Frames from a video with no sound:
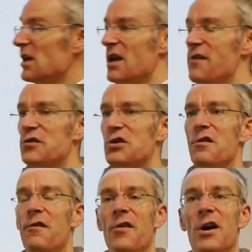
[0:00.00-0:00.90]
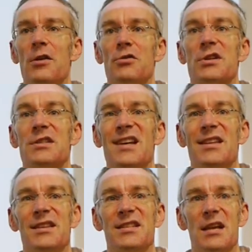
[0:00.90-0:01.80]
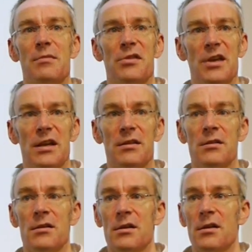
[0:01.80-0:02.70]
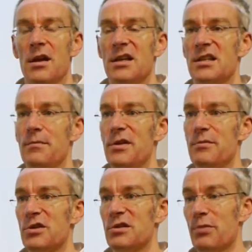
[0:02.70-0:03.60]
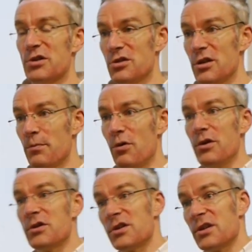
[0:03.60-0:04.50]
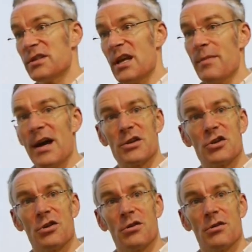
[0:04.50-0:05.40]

if two files contain the same thing, it simply just puts another pointer to the same hash.